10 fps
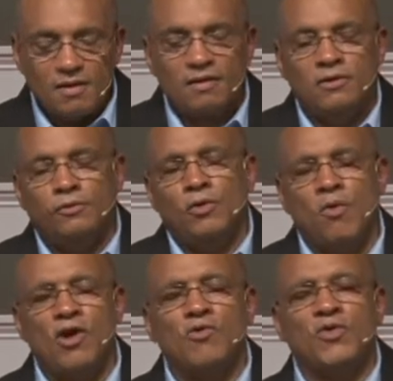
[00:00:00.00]
The
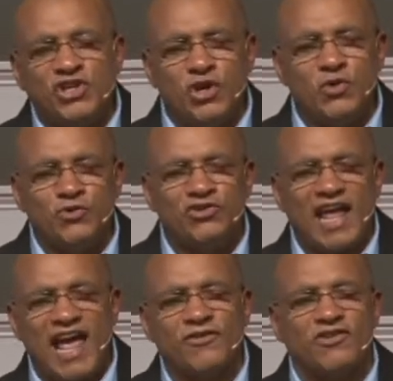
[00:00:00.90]
word was used
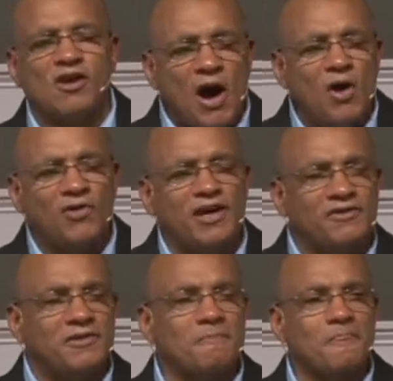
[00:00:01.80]
as an
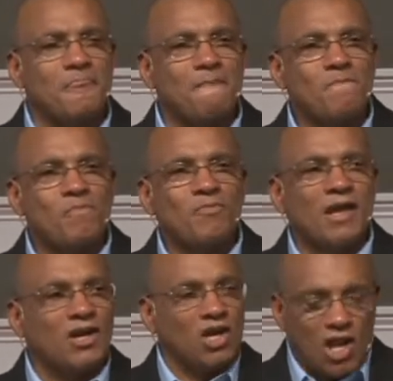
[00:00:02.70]
opponent
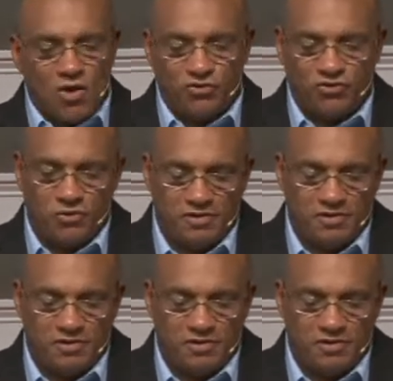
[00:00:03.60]
in a lawsuit.